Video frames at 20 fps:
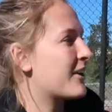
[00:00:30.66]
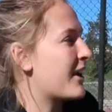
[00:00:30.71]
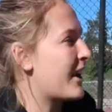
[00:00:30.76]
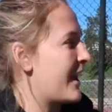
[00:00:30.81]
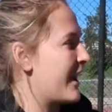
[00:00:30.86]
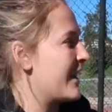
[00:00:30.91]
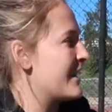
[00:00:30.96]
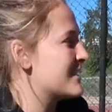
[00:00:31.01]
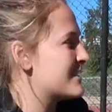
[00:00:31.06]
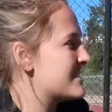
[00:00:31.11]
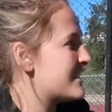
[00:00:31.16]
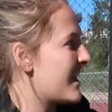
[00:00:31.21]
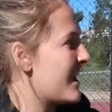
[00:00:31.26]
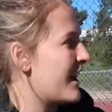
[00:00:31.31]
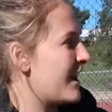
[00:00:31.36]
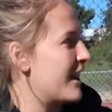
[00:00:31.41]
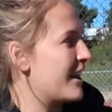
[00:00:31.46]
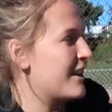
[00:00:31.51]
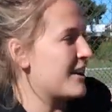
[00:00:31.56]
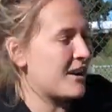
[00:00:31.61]
Okay,
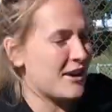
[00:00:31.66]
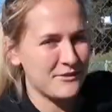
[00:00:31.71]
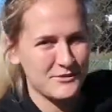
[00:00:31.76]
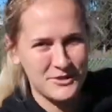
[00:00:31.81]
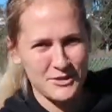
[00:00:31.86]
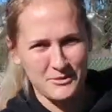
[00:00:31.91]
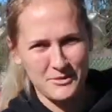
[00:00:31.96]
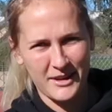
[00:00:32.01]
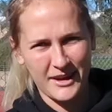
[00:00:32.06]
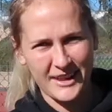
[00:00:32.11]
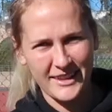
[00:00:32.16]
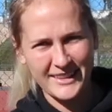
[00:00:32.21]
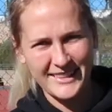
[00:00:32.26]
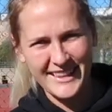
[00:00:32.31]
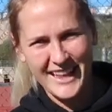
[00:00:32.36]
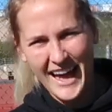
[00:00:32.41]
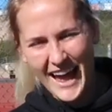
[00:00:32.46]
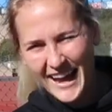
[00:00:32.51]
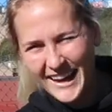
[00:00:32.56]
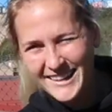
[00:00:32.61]
instead of doing
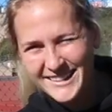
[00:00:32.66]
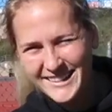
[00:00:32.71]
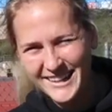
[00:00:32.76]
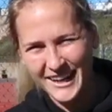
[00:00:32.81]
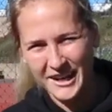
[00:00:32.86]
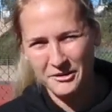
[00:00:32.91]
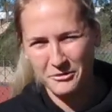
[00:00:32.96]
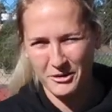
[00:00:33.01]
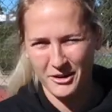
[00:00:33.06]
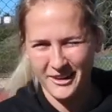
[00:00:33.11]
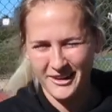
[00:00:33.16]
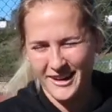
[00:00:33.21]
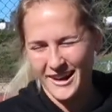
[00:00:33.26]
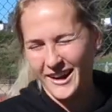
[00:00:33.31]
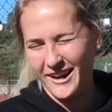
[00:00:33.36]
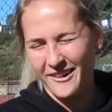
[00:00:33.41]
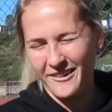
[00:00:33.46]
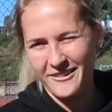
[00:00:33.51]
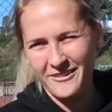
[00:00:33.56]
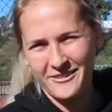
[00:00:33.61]
lactic
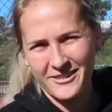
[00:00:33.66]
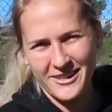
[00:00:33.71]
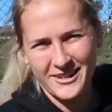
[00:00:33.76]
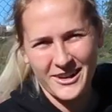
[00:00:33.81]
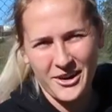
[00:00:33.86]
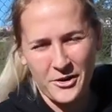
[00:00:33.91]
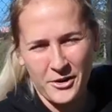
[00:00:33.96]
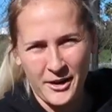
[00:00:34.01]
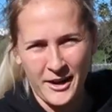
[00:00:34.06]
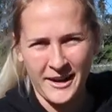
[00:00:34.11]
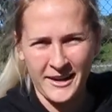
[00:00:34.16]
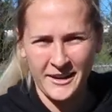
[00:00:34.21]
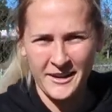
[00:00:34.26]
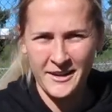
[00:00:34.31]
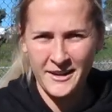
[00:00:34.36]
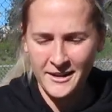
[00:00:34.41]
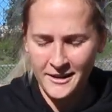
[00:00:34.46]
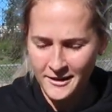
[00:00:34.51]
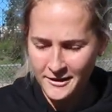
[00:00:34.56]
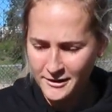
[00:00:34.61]
workout, we're going
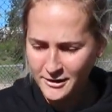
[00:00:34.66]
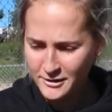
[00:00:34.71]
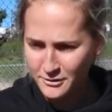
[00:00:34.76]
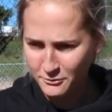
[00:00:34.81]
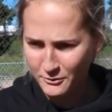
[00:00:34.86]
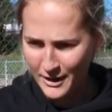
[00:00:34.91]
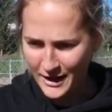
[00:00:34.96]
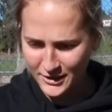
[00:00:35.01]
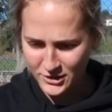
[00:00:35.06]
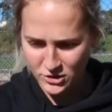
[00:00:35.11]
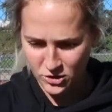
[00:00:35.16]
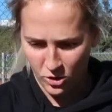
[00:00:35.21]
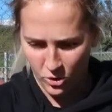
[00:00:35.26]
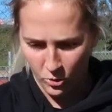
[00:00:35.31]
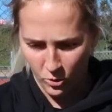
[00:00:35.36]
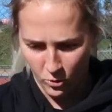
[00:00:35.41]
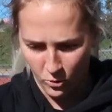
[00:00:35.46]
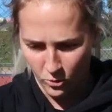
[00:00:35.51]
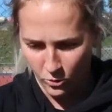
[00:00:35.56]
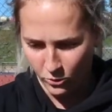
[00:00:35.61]

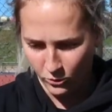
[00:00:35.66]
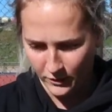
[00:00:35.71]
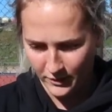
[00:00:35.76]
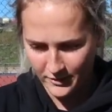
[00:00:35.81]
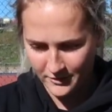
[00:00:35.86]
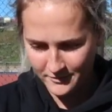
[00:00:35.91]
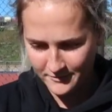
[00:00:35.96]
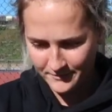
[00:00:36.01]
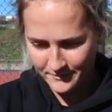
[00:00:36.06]
threshold.